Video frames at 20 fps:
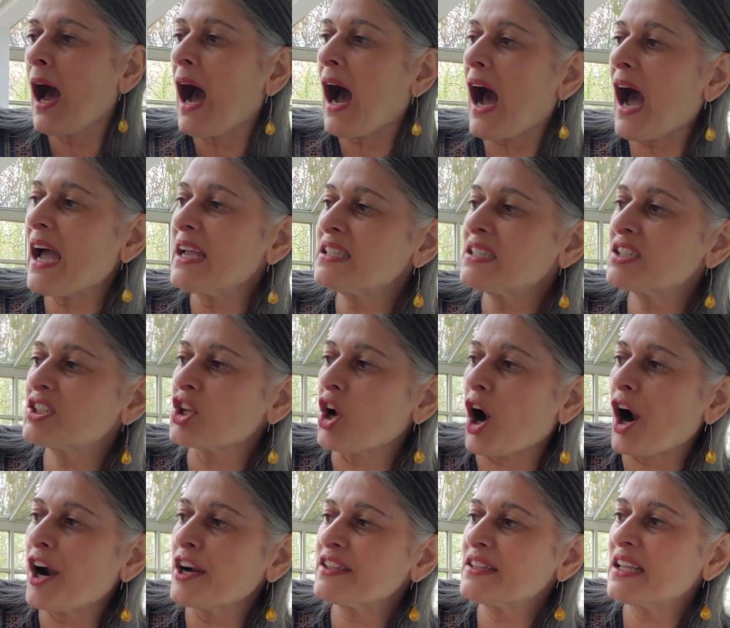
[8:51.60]
I
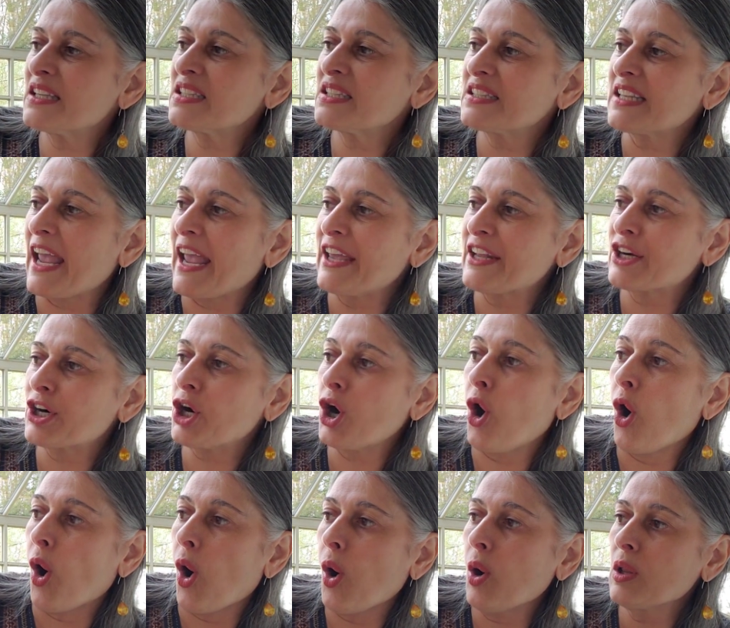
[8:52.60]
start the Seder
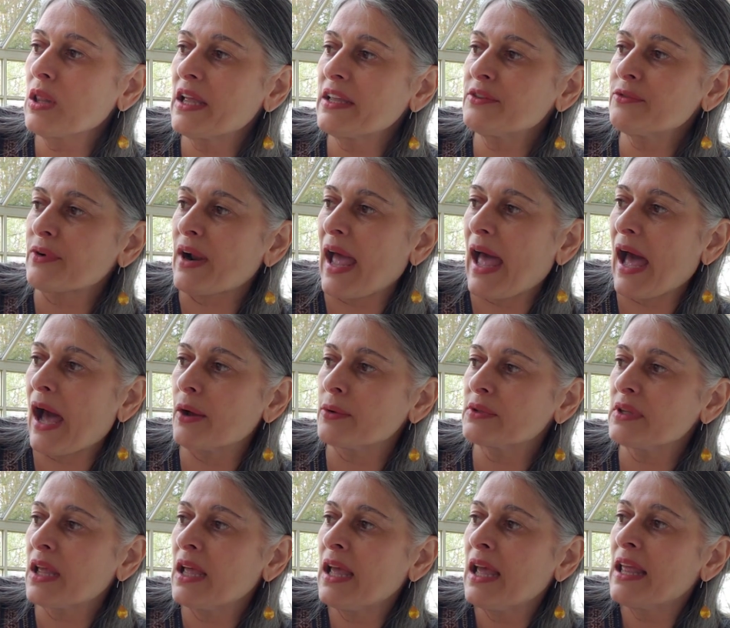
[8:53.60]
whole and
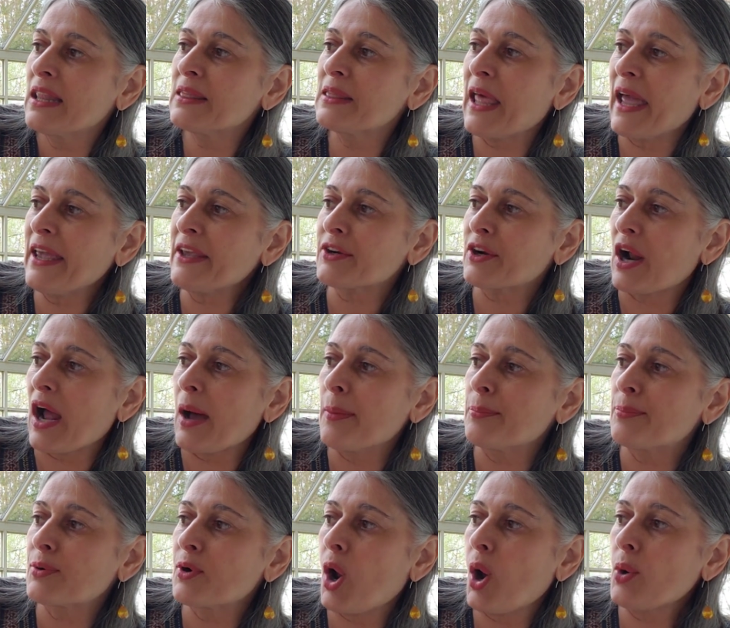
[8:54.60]
round. Later
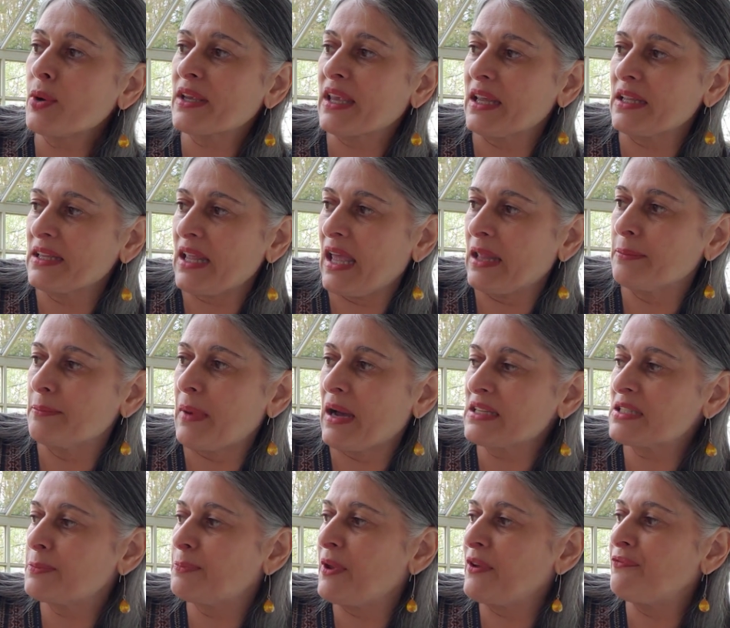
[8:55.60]
I'm broken and
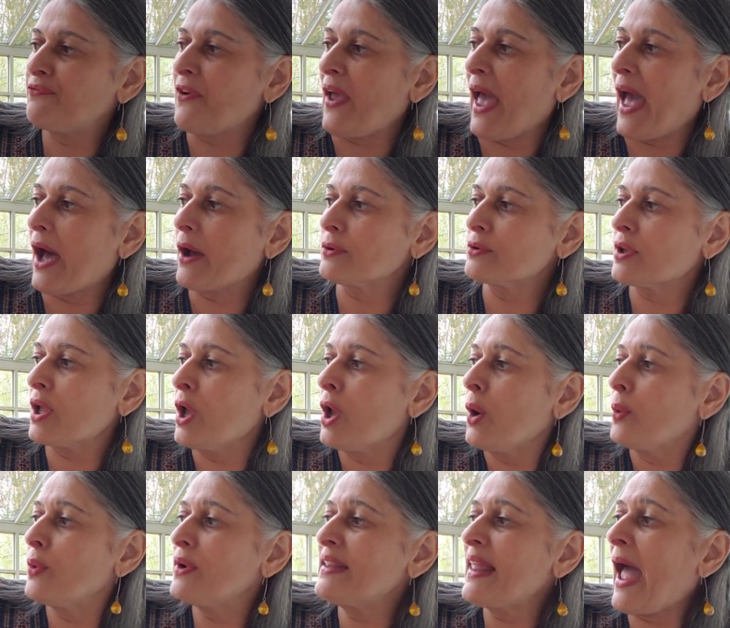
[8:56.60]
must be found.
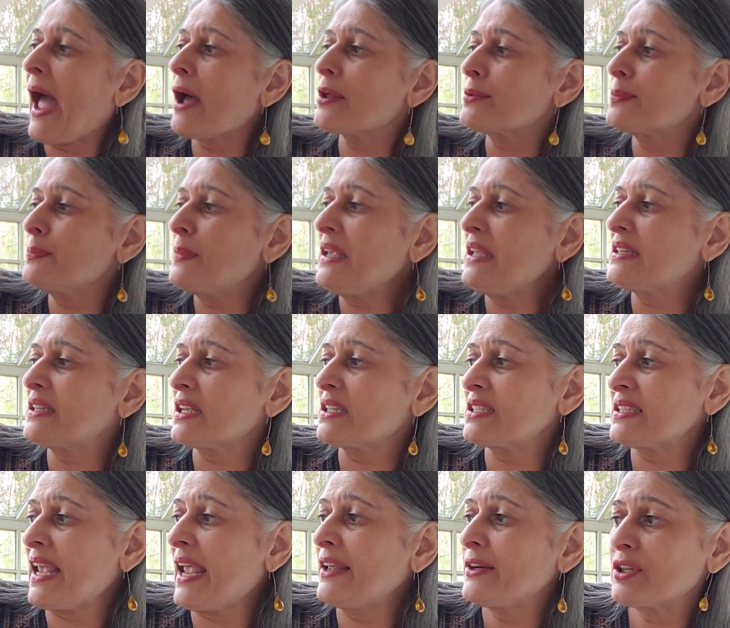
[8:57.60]
Without me the
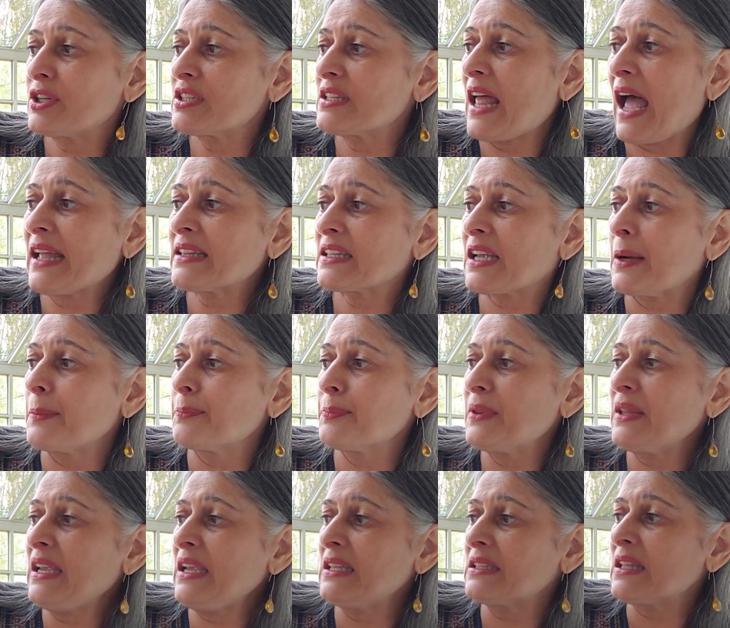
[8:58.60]
Seder's not
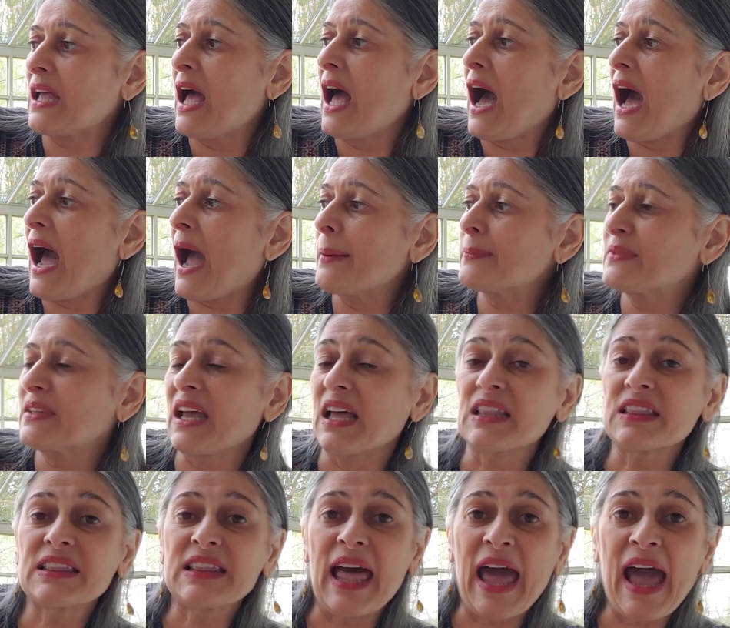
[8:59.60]
complete. I'm the
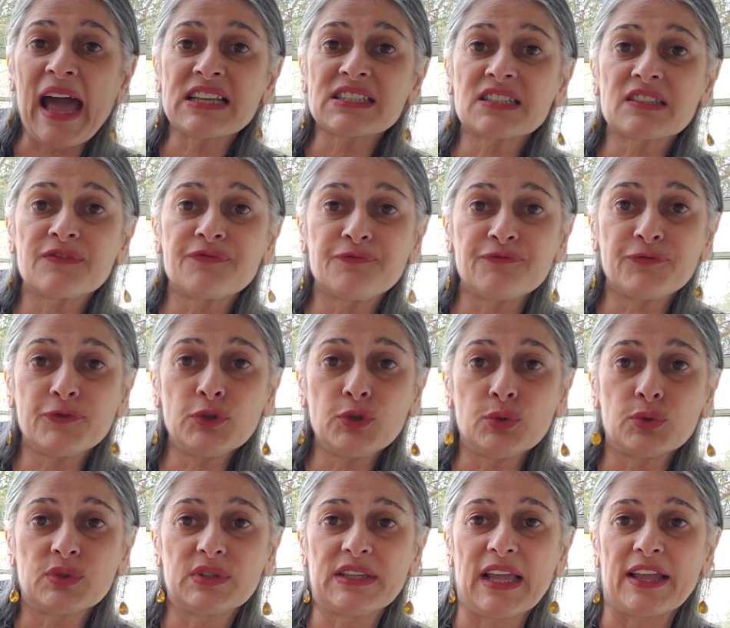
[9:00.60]
last
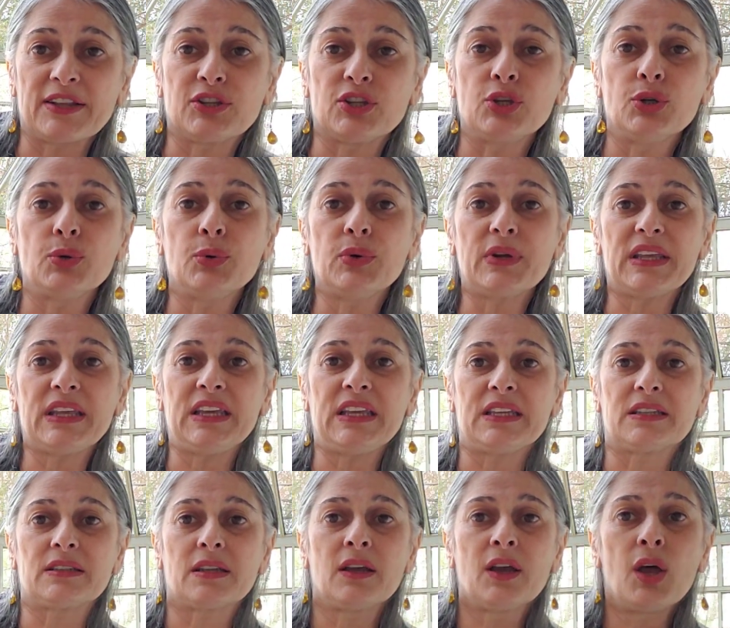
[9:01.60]
food that you
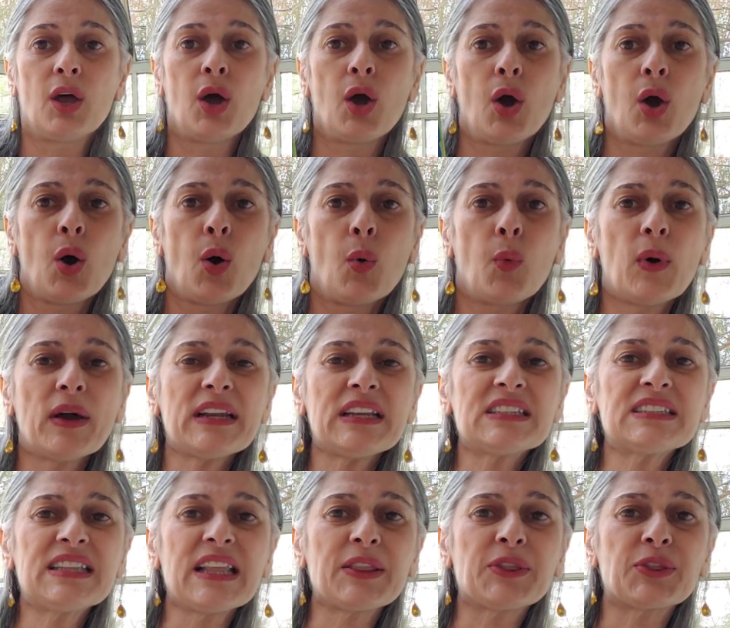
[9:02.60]
eat. What is the